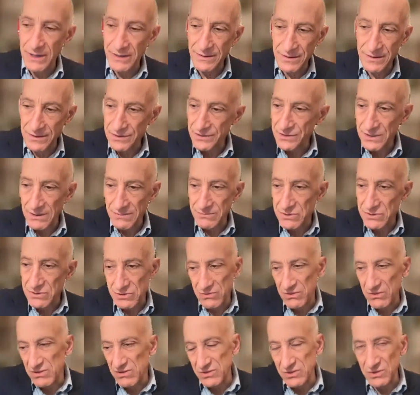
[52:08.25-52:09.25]
There's some
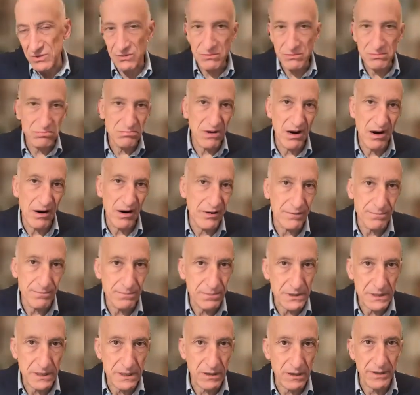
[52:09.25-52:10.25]
students who aren't
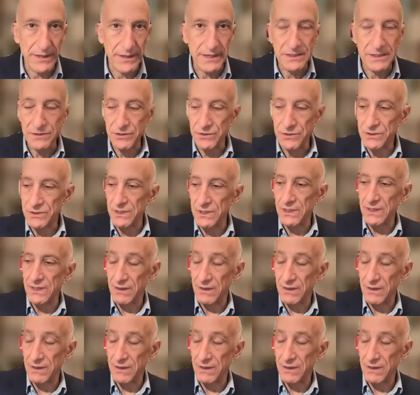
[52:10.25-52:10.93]
particularly interested,